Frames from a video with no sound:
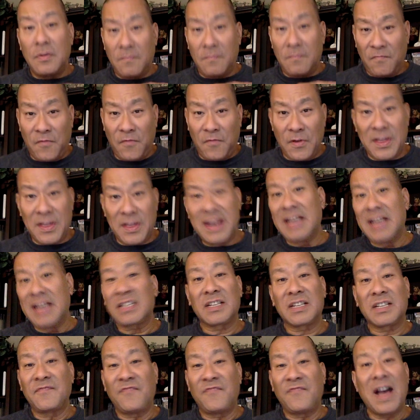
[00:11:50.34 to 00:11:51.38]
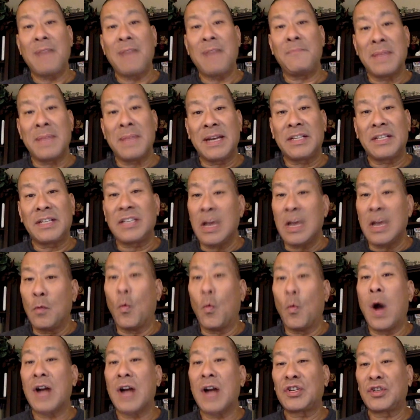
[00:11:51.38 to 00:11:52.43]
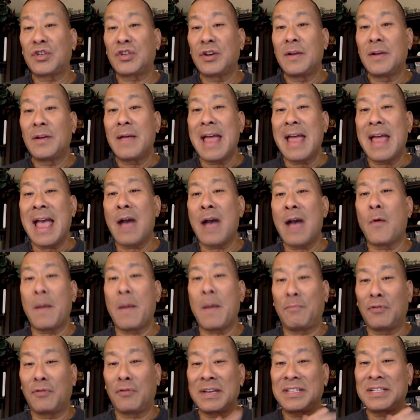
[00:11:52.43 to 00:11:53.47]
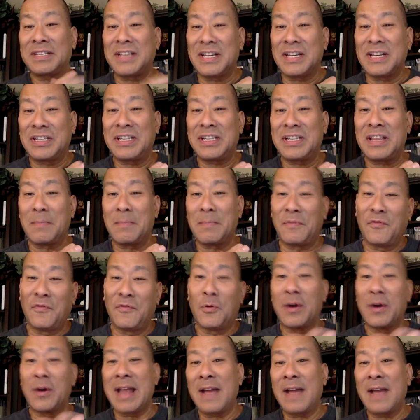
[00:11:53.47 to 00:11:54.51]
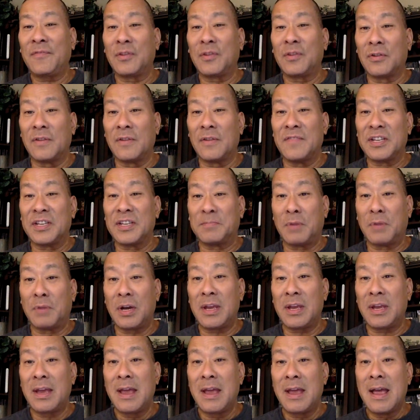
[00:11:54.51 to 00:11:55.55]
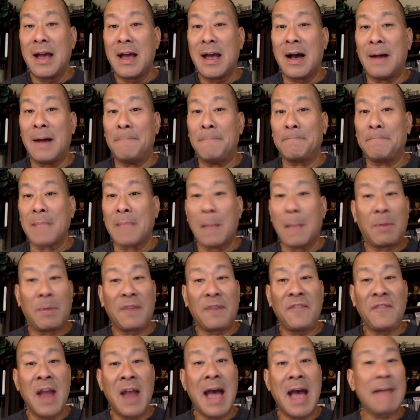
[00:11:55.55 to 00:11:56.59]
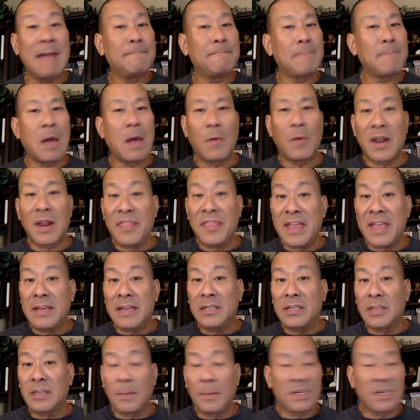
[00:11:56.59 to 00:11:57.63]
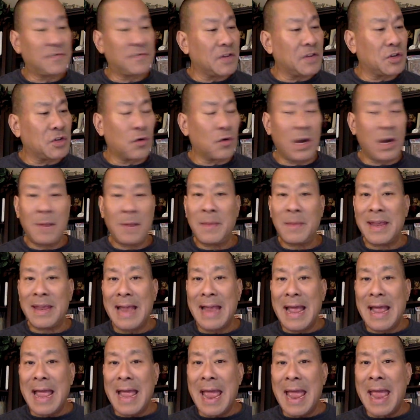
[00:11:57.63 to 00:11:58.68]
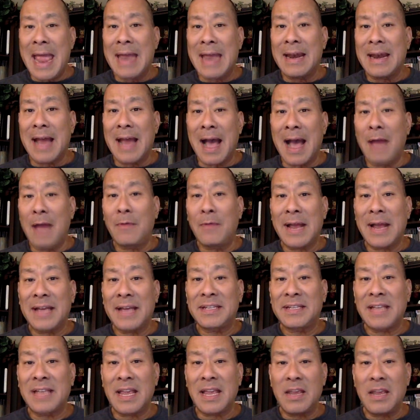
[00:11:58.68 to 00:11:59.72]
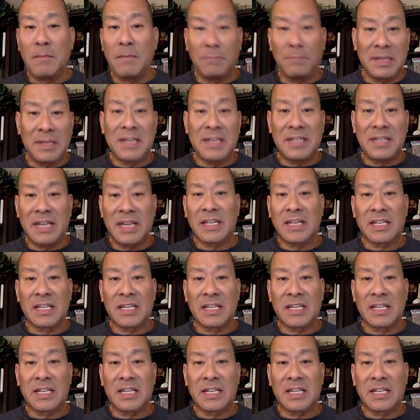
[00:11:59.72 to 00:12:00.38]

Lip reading: for the next 5 minutes and watch how I pressed it and see the before and after of this book. But if not, I want to thank you so much for joining me. And I would ask that you please hit the